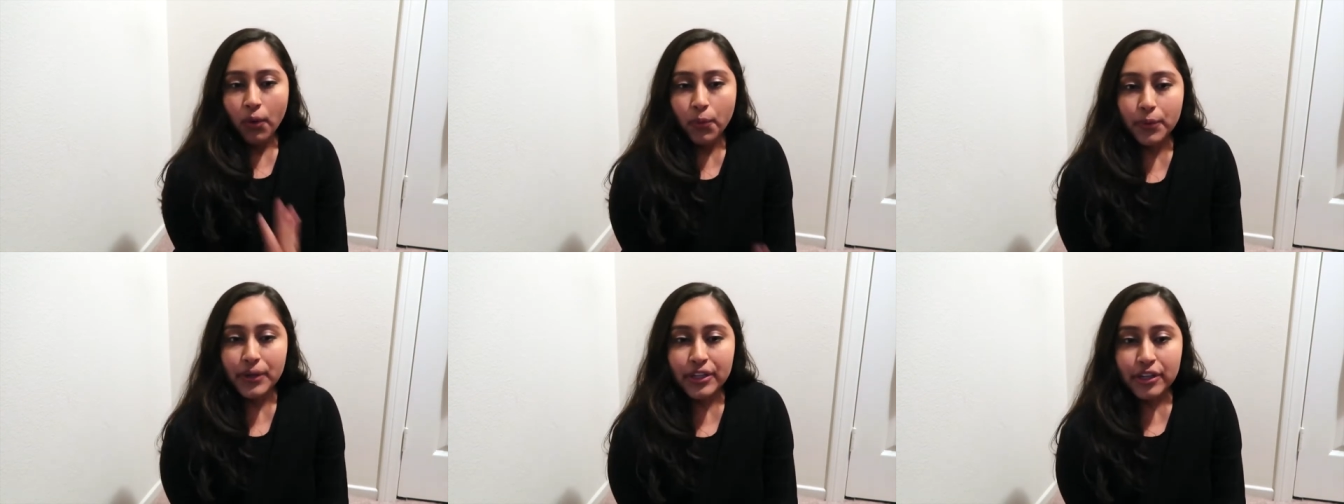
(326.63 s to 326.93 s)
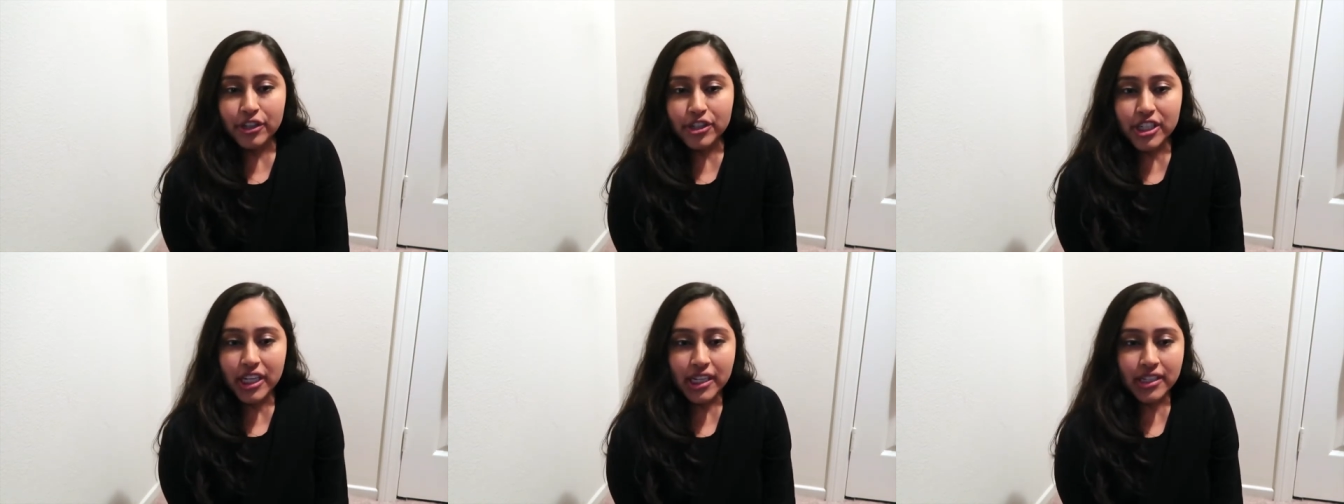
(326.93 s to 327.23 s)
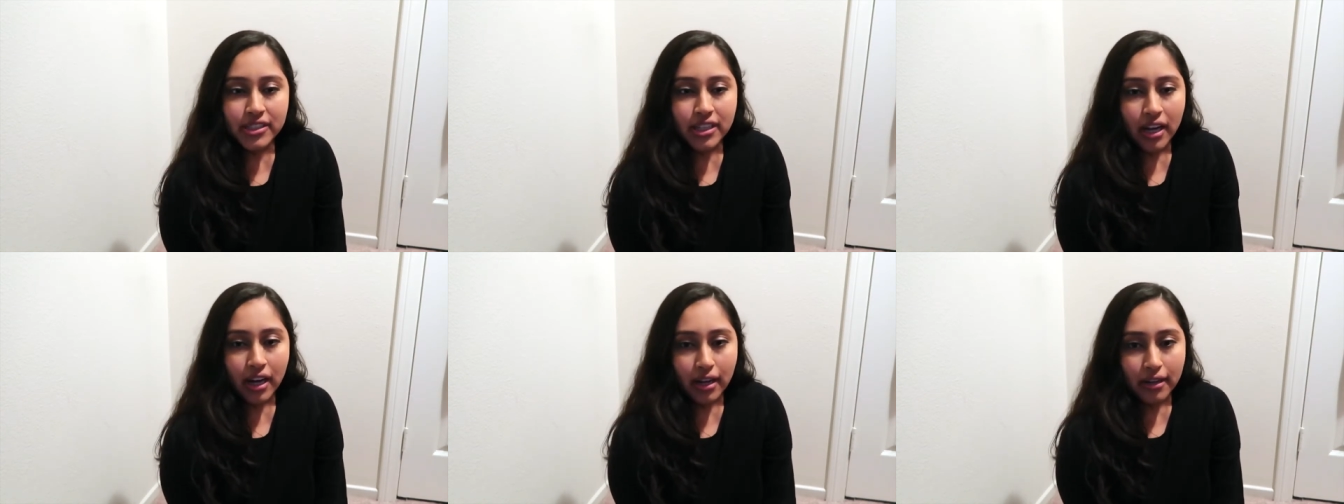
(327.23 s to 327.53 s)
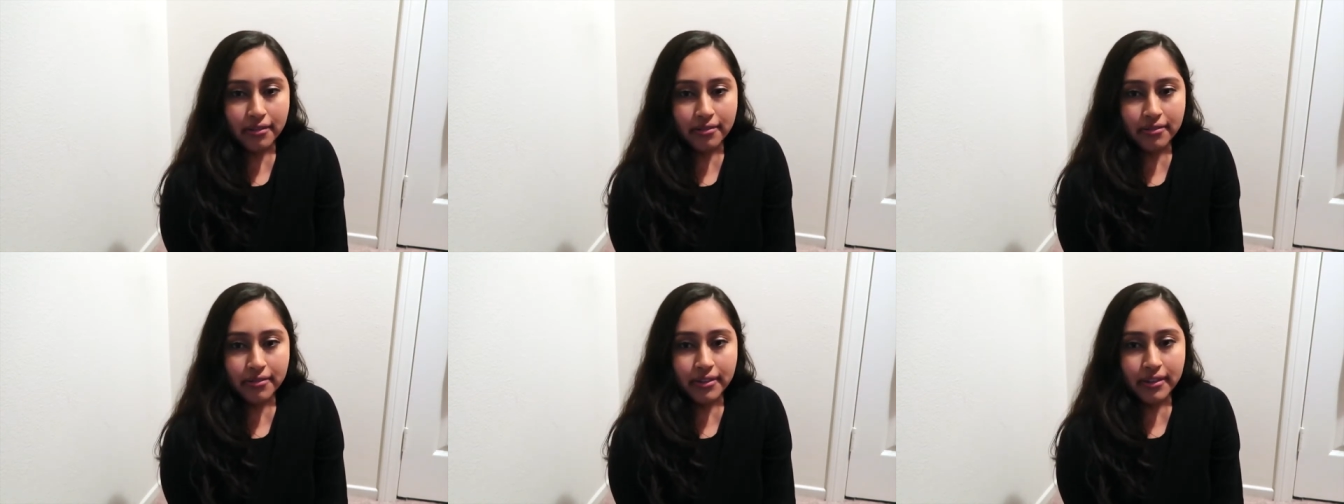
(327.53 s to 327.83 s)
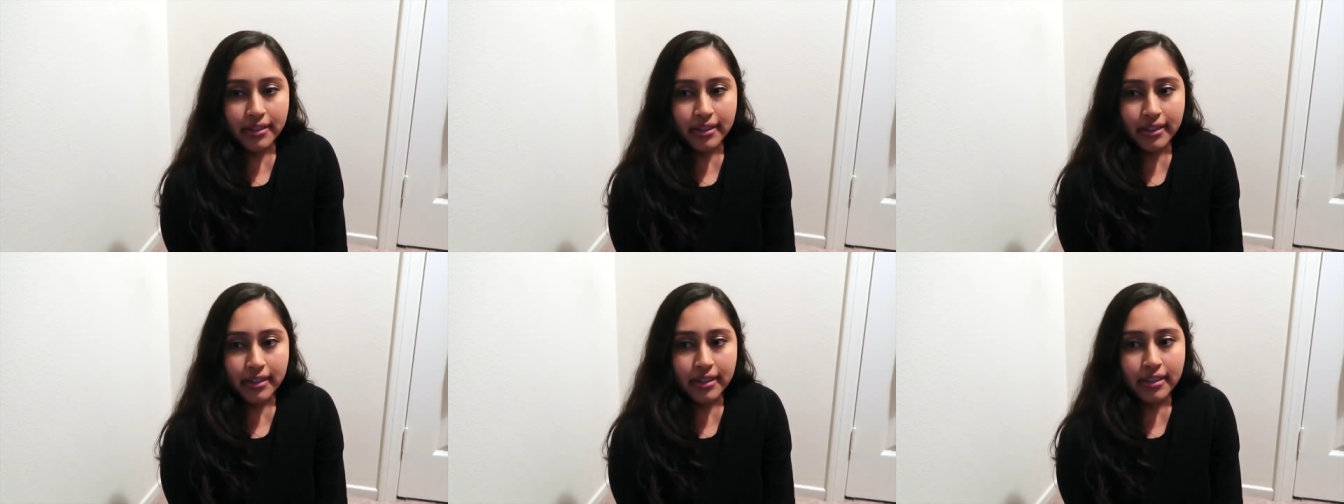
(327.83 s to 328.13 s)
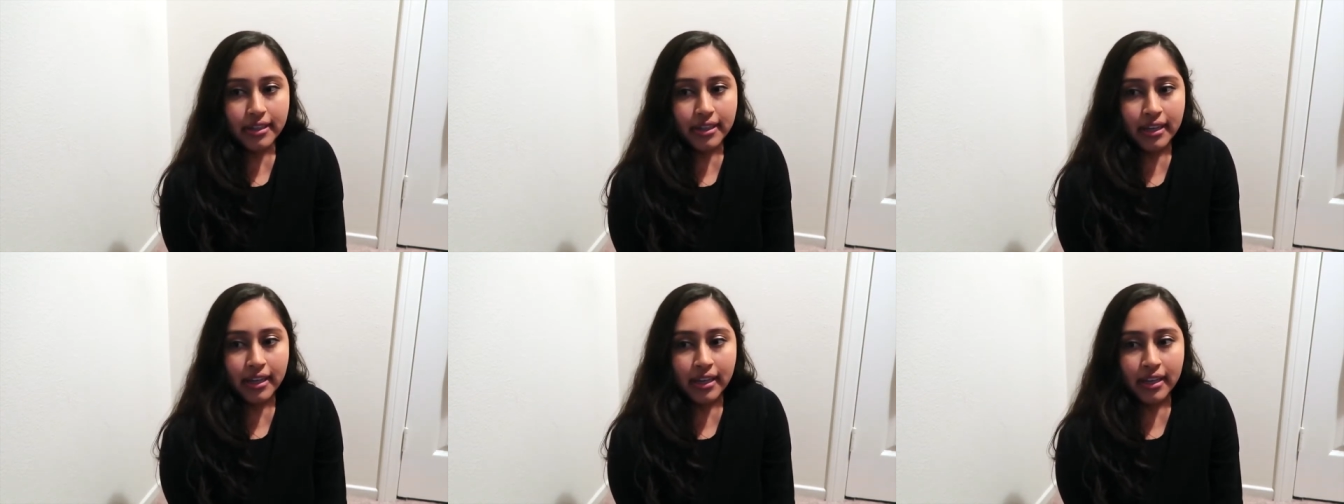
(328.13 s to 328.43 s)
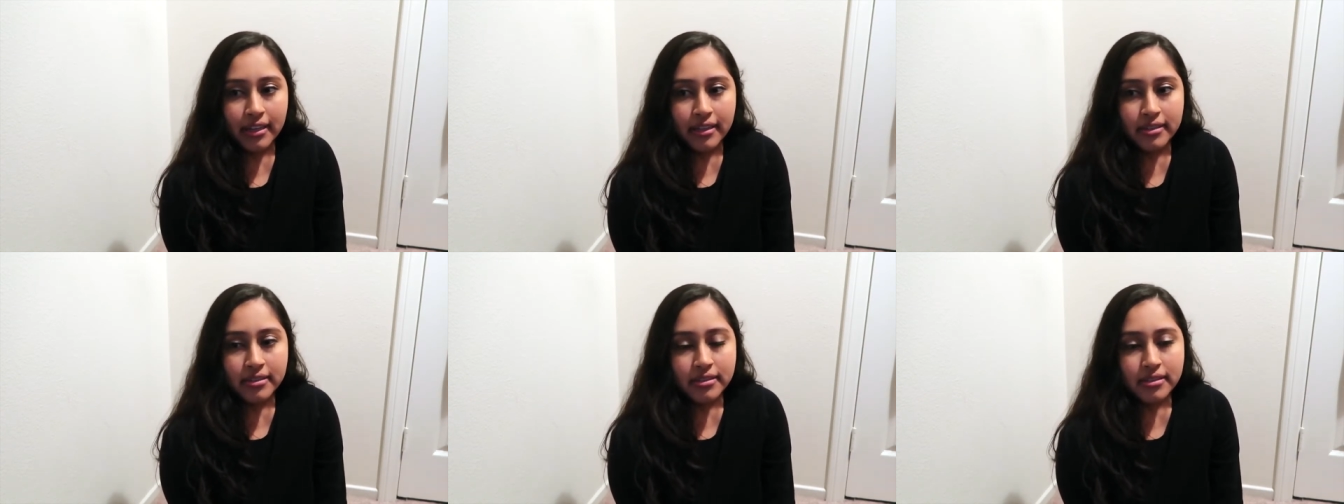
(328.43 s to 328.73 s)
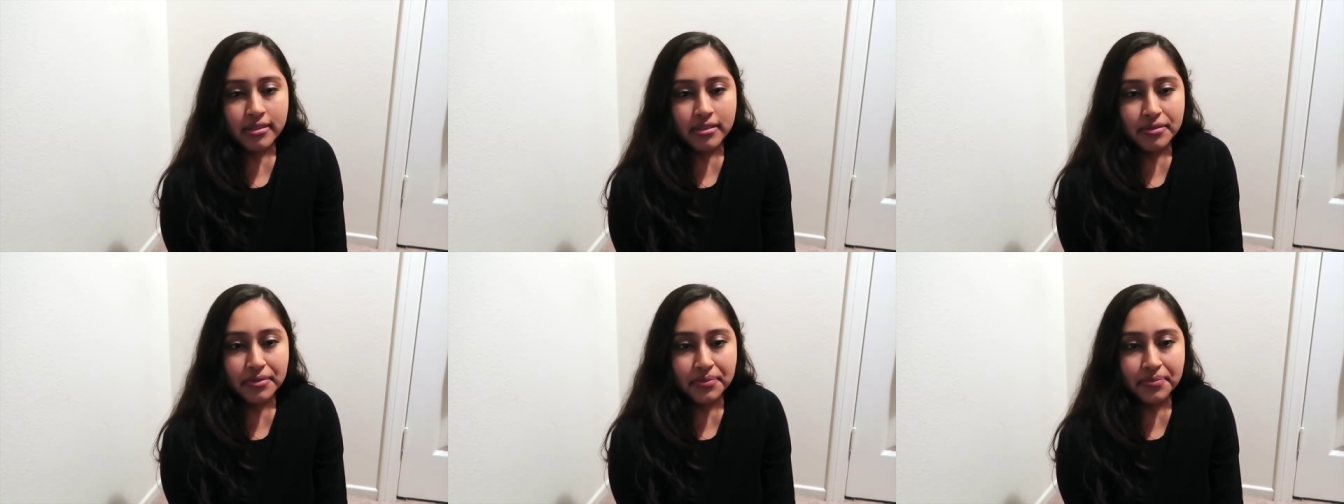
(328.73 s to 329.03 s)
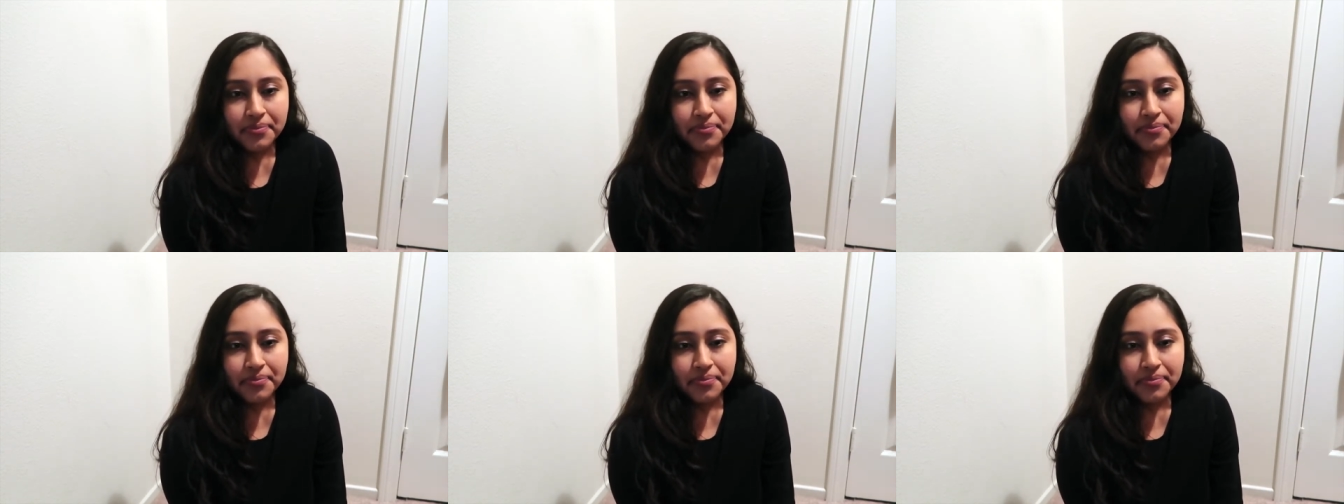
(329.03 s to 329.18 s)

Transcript: wean your child off, and